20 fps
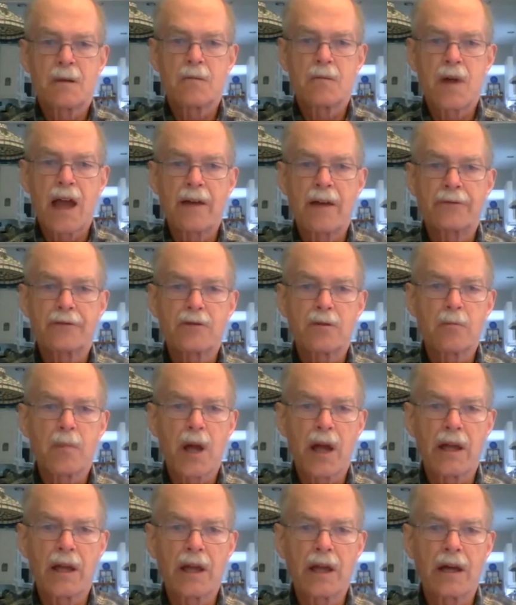After
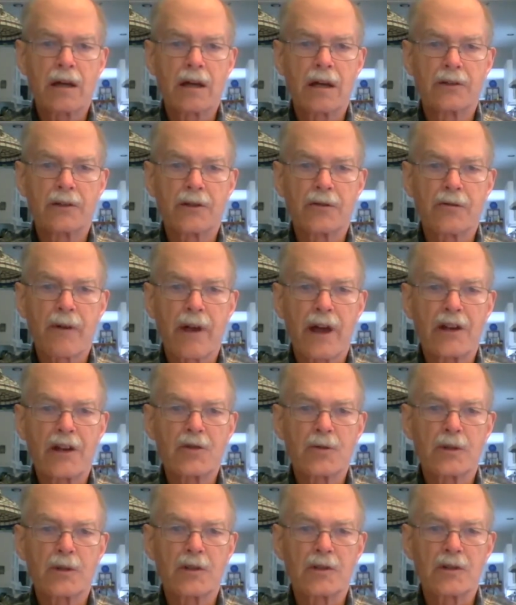my
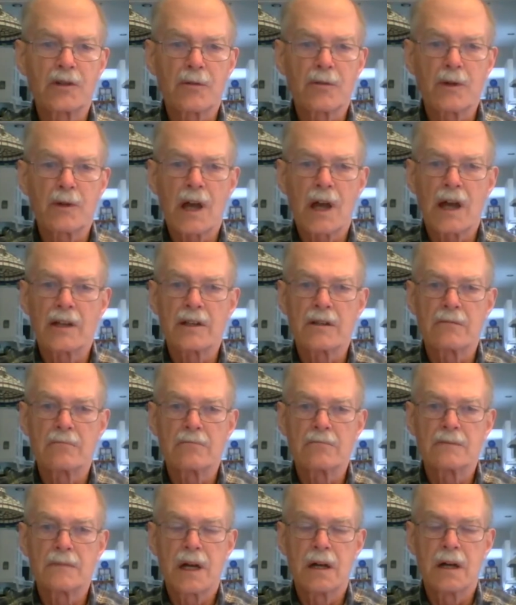undergraduate degree, I
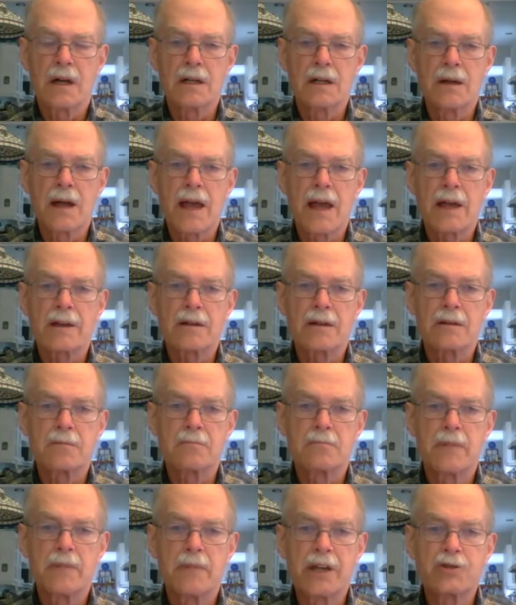had a
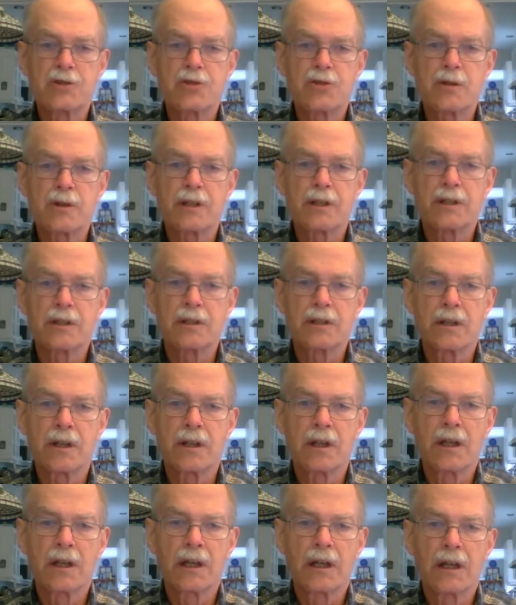major in
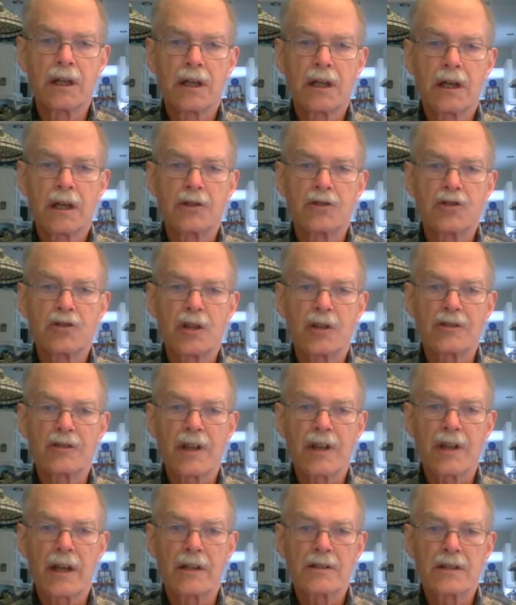
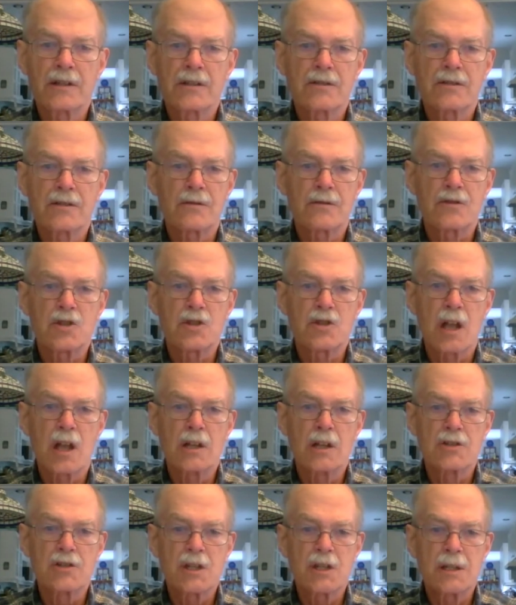geosciences or
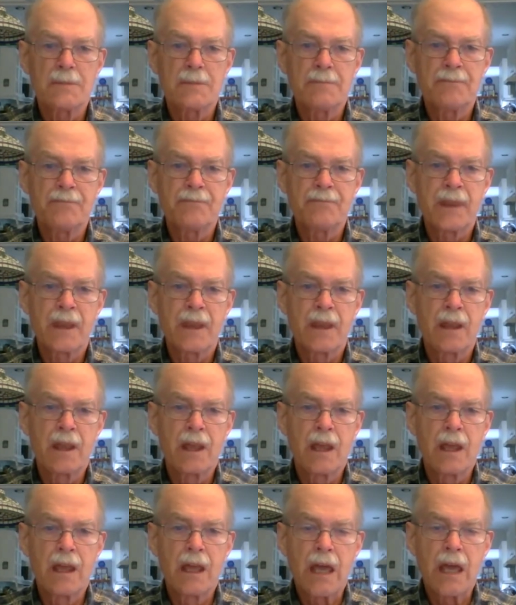geology,
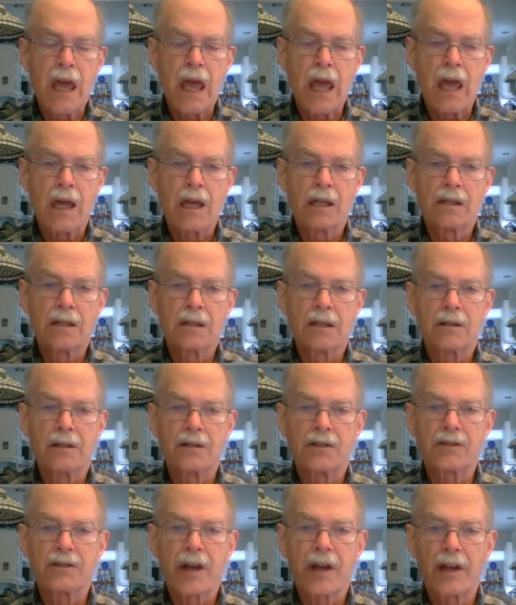and
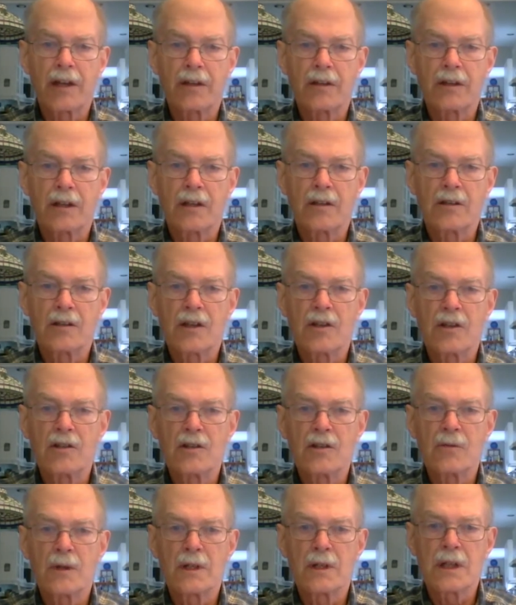decided to
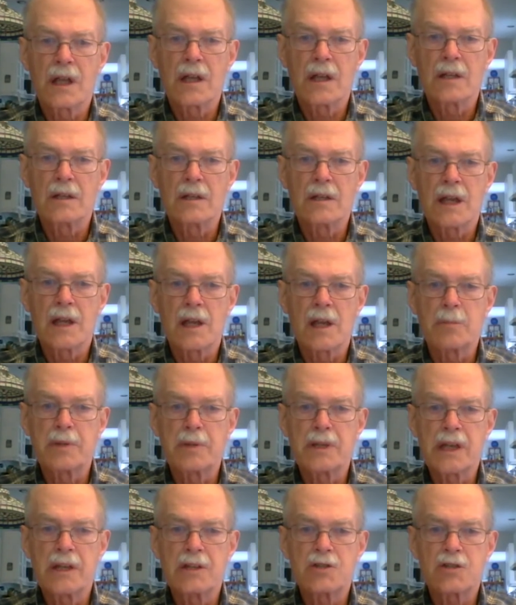continue and get a
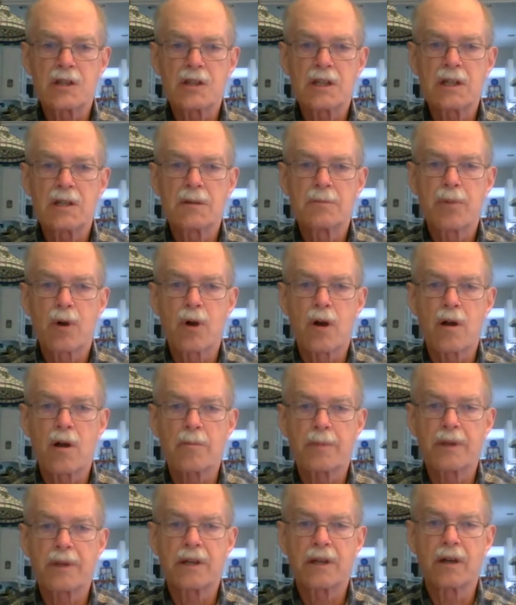PhD, in part
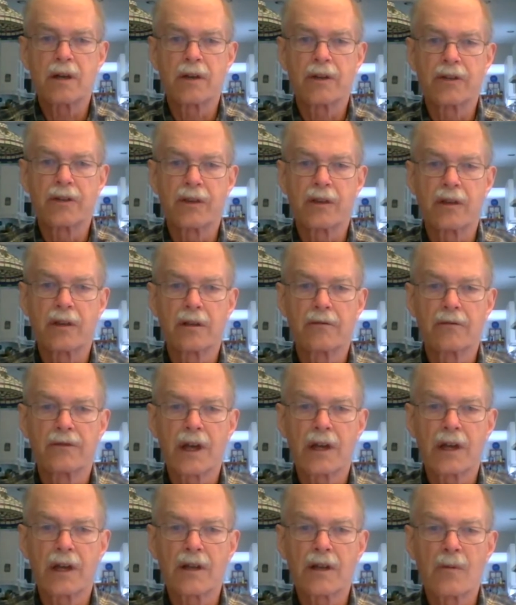because the
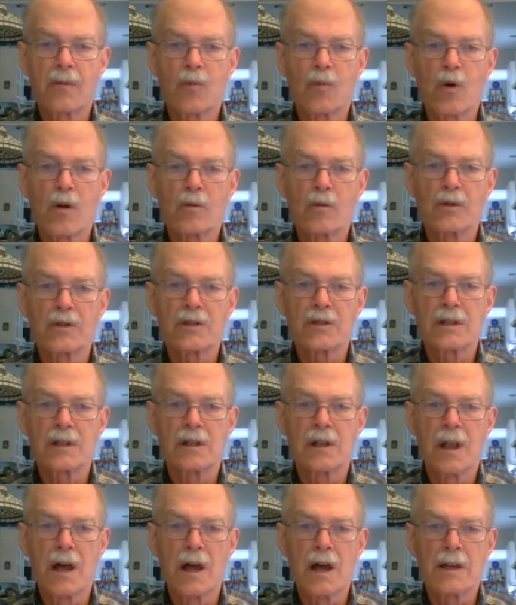Vietnam War was
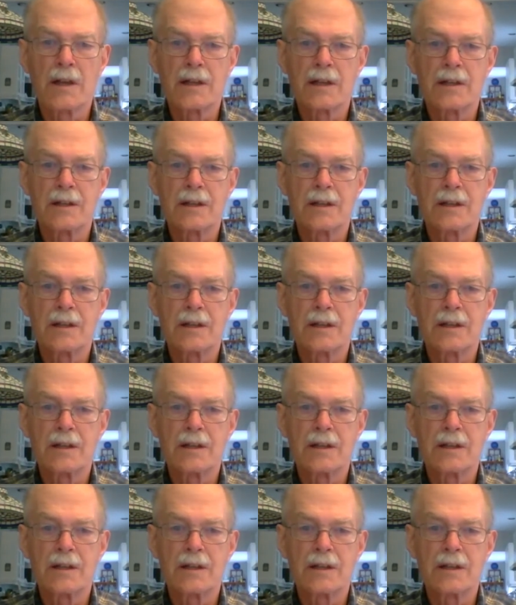still on and